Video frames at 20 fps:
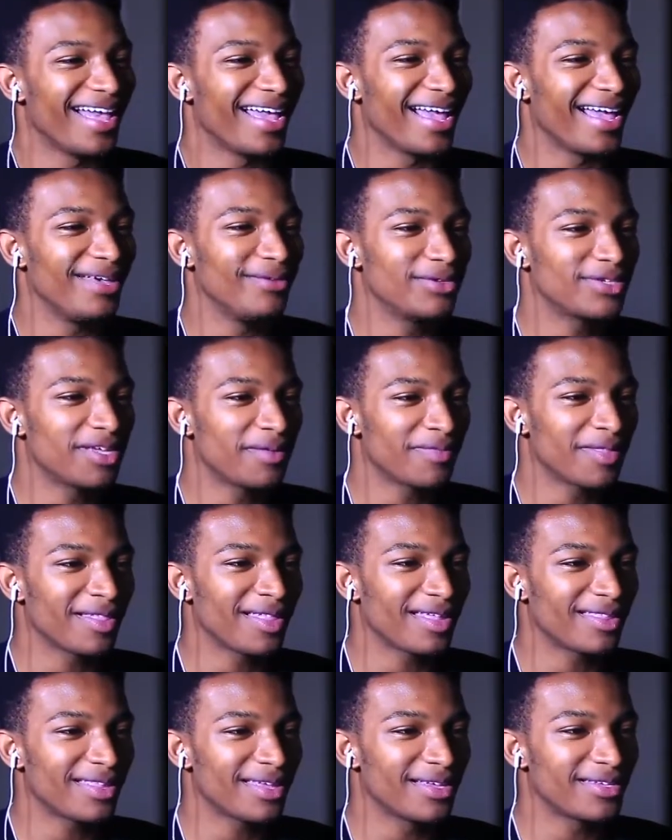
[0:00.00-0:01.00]
Like, it was
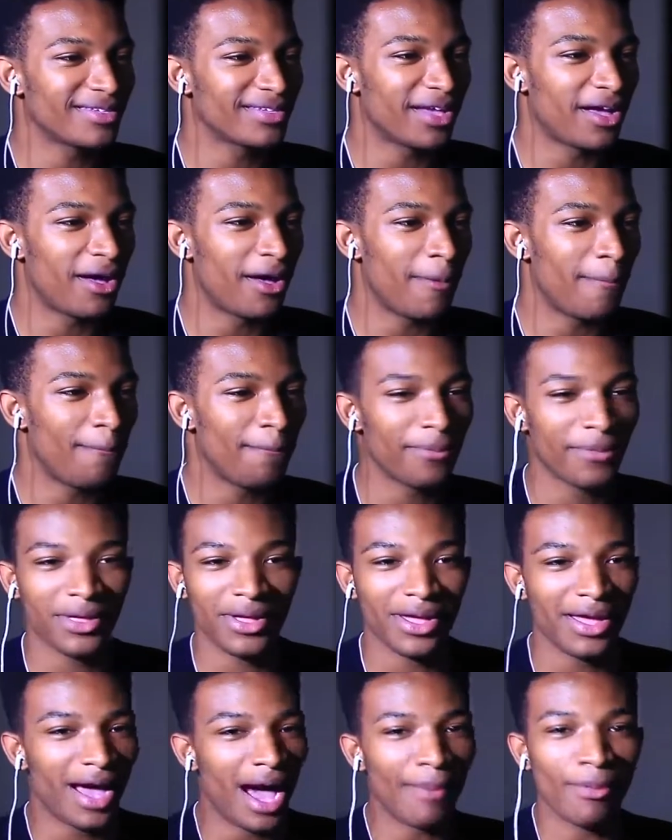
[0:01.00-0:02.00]
something like this. Um,
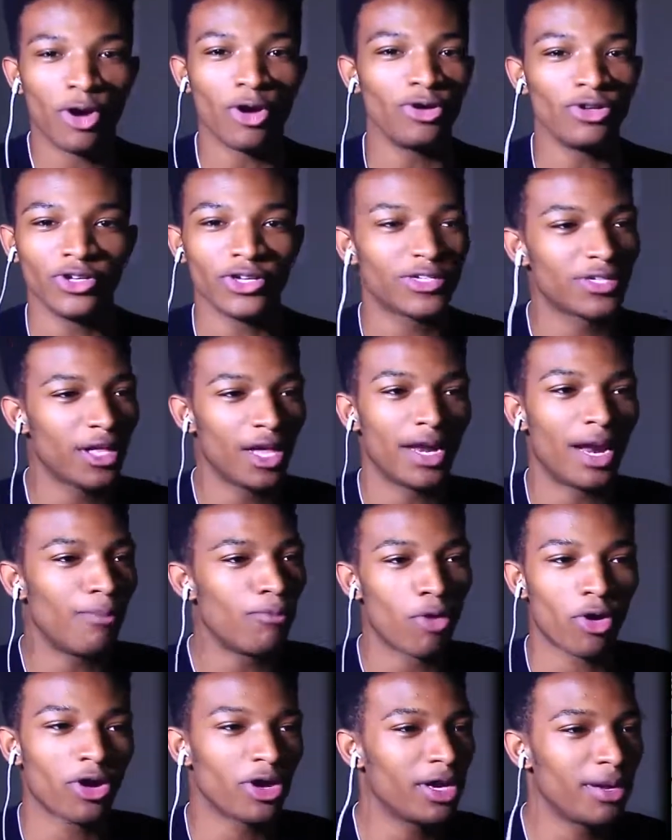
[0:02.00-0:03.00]
I'm hurting your slut.
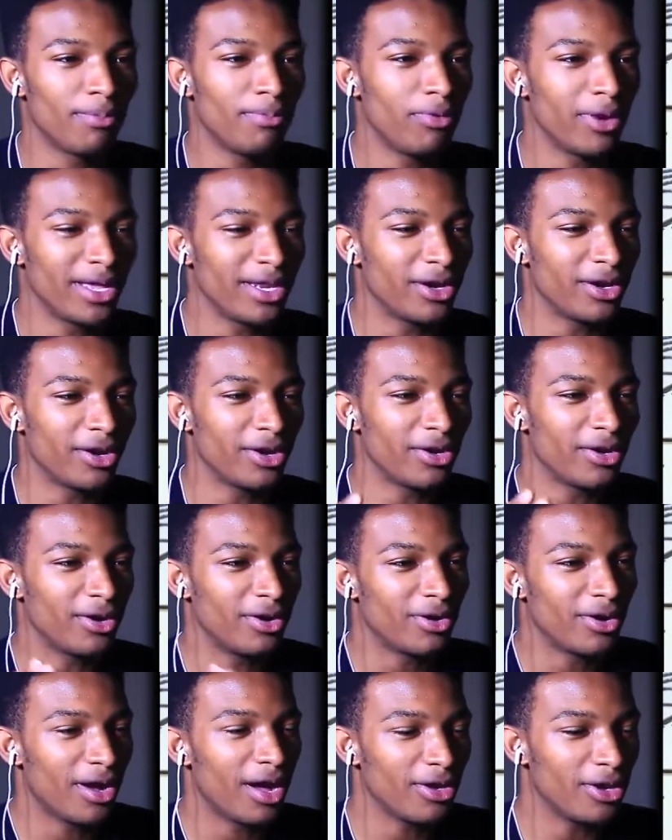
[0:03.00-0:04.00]
I'm working a wait. No, no,
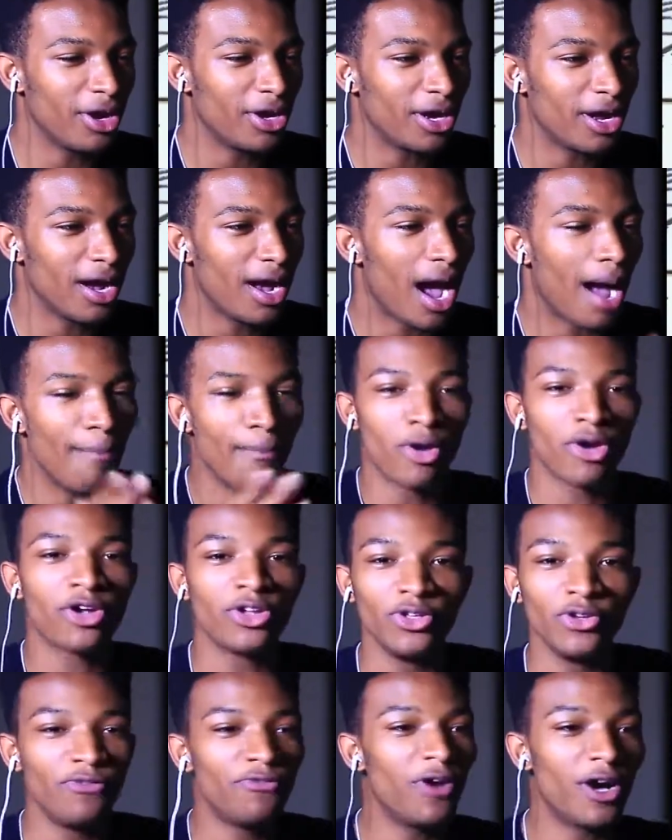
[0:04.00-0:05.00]
no, no, no. I'm
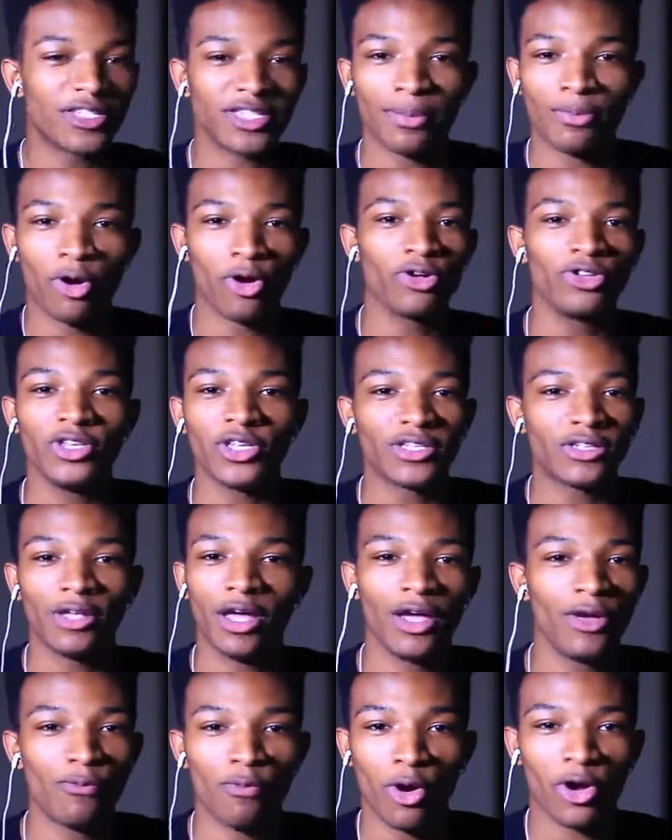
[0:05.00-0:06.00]
working you fucks. I'm hurting your
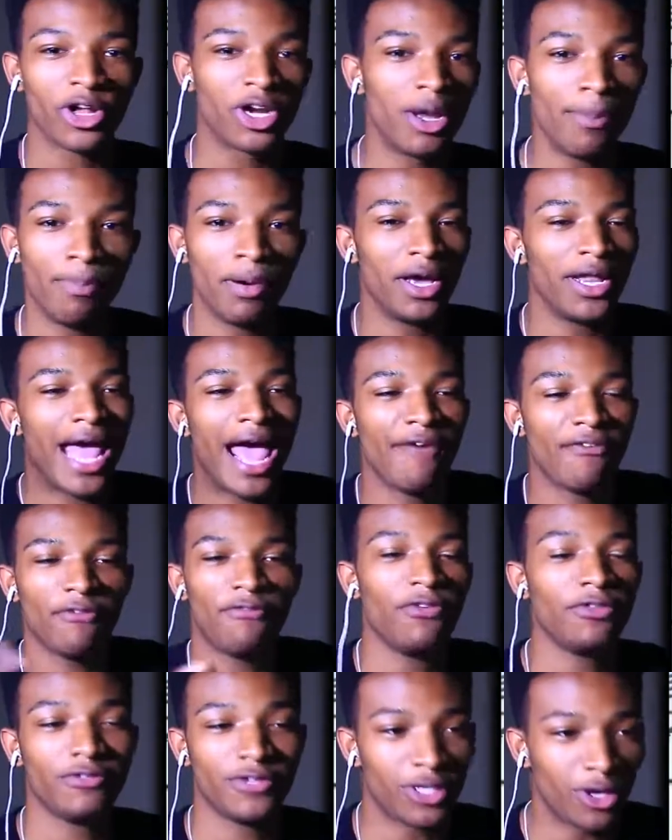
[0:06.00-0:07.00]
slut. I'm working a butt.
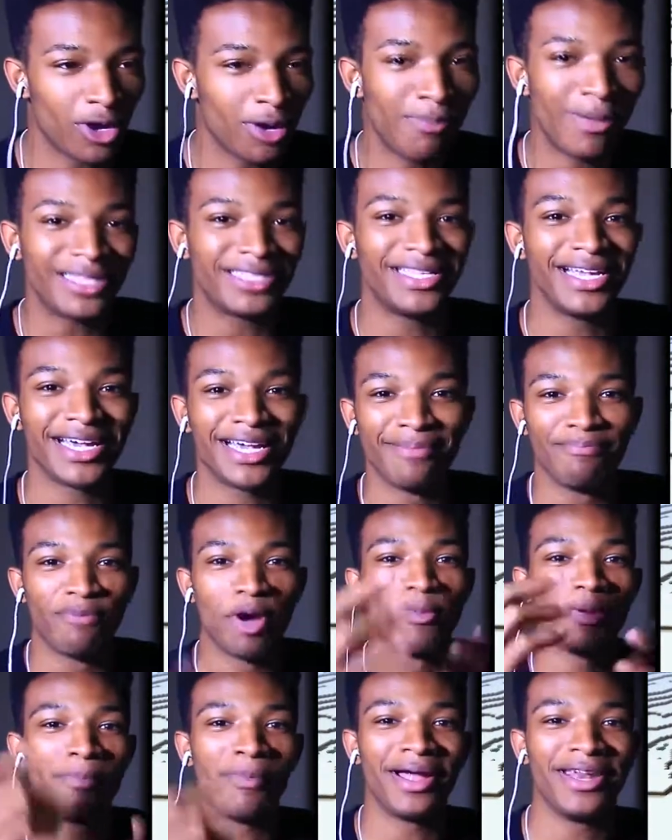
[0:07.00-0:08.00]
Have a suck on my dick
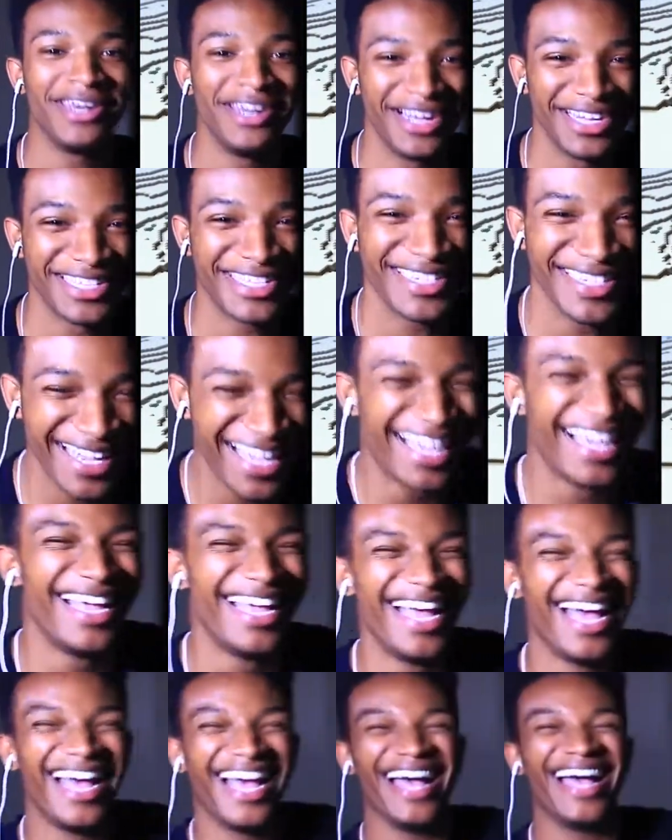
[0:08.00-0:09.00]
and burp on my nuts.
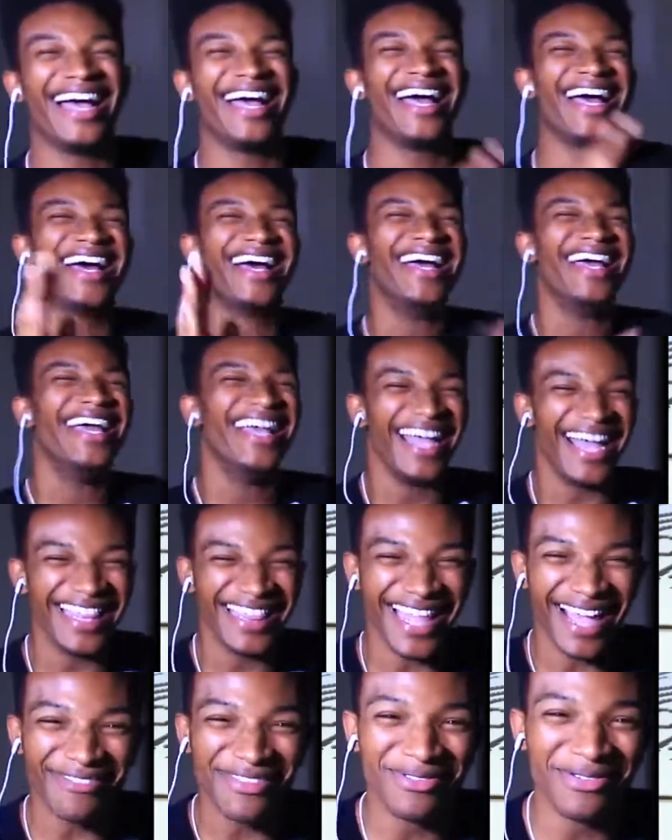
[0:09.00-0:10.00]

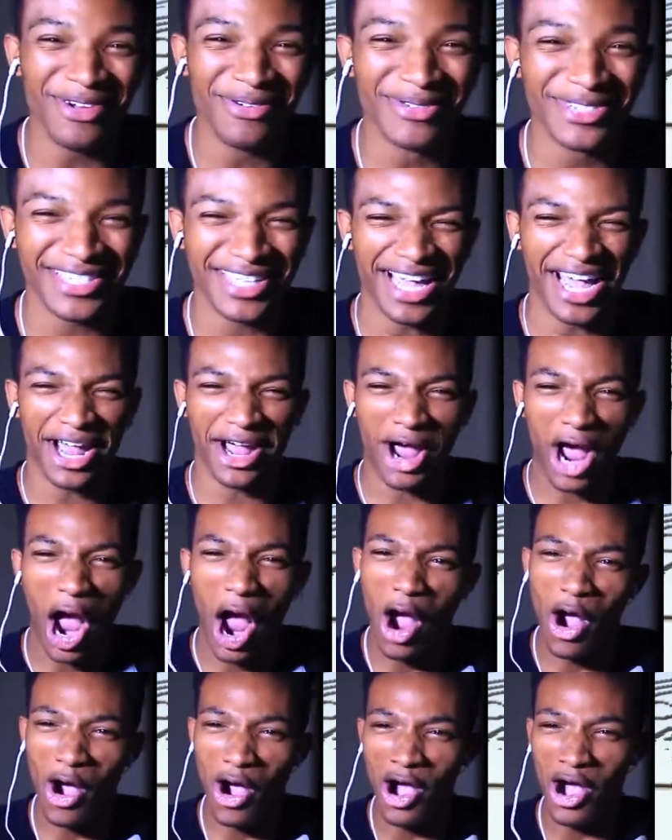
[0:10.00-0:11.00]
and everyone was like,
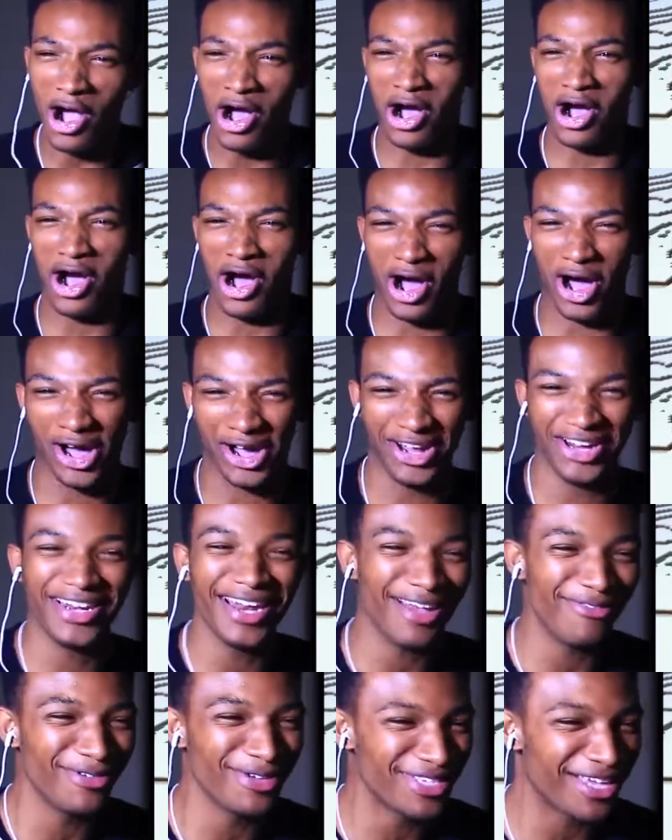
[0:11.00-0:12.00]
"Ah,
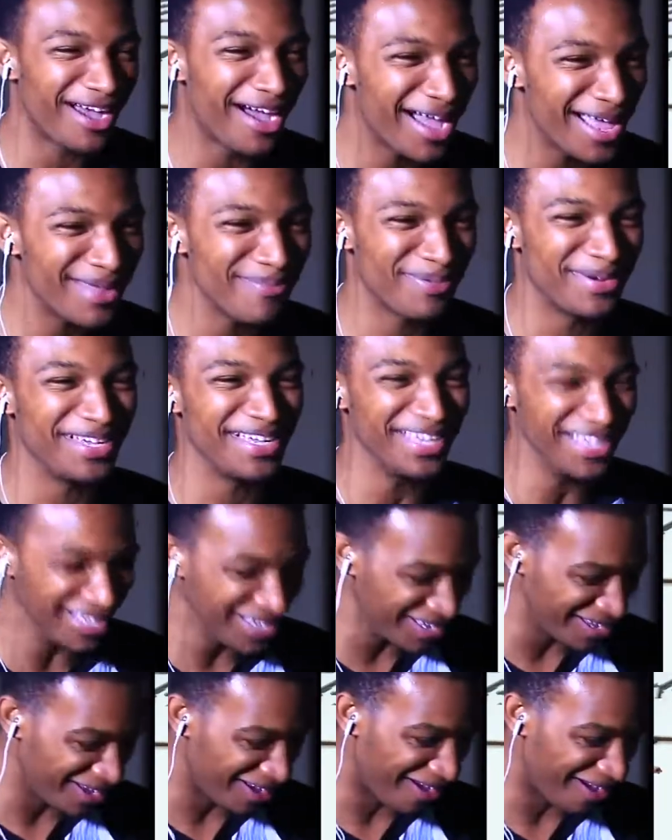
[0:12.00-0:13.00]
oh, that was hot." But
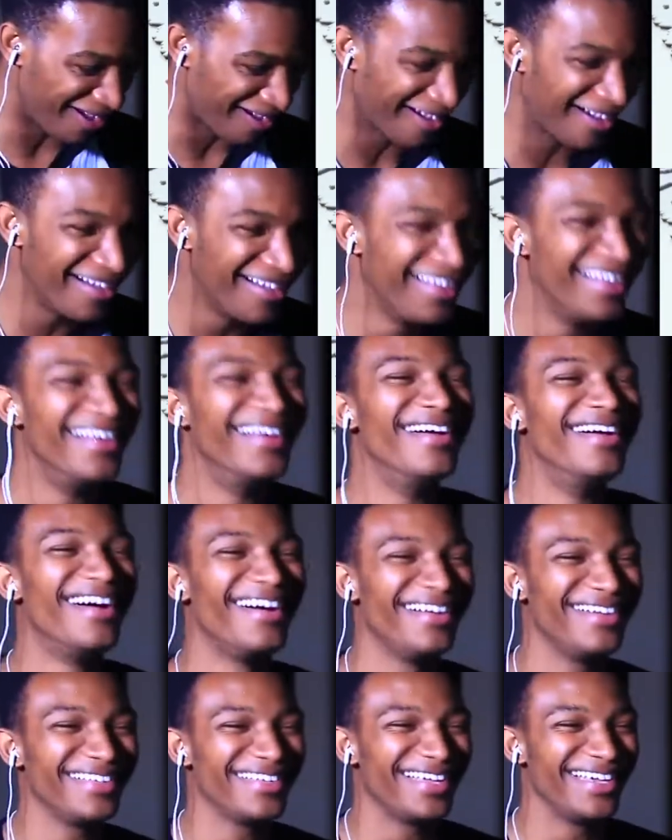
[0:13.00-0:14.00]
yeah,
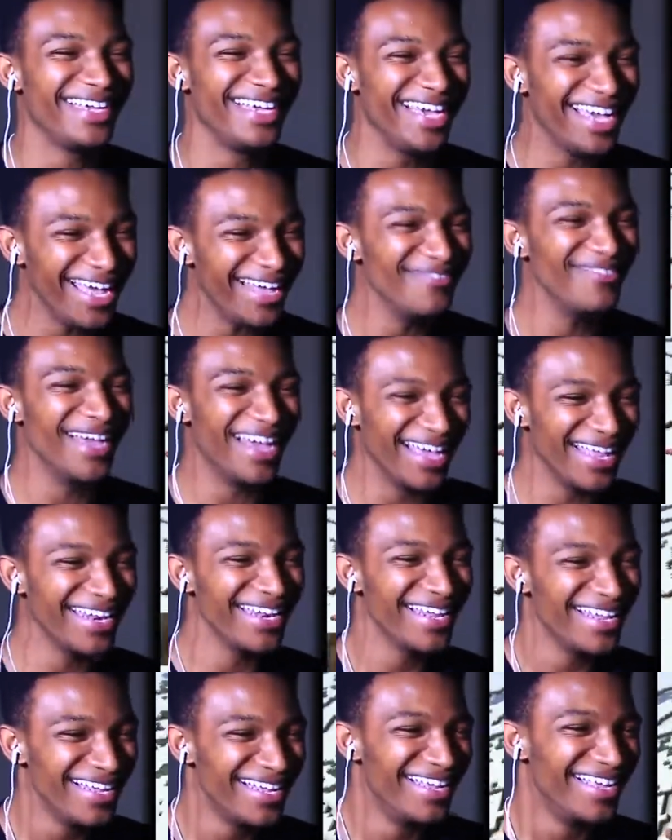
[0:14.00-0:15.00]
I was like, "Yeah,
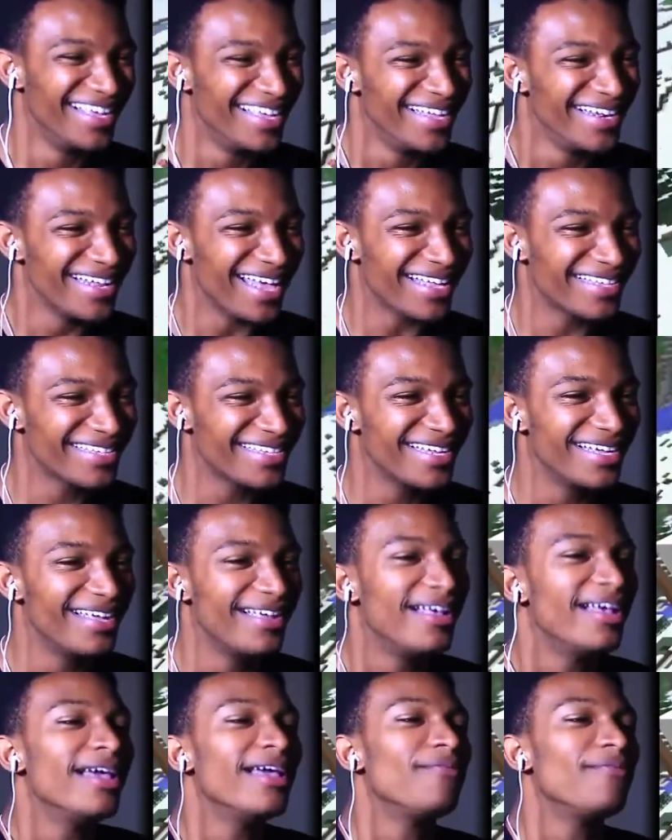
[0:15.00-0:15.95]
man, that's."